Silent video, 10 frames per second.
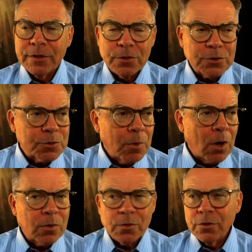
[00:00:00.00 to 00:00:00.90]
in your
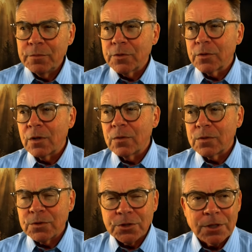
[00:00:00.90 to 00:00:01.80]
small group, your
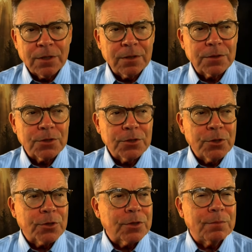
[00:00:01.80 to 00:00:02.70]
local church,
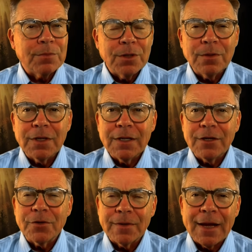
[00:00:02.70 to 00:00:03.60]
your community,
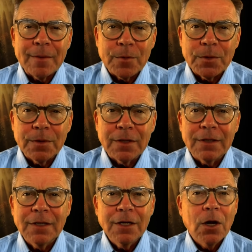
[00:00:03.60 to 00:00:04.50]
your neighborhood,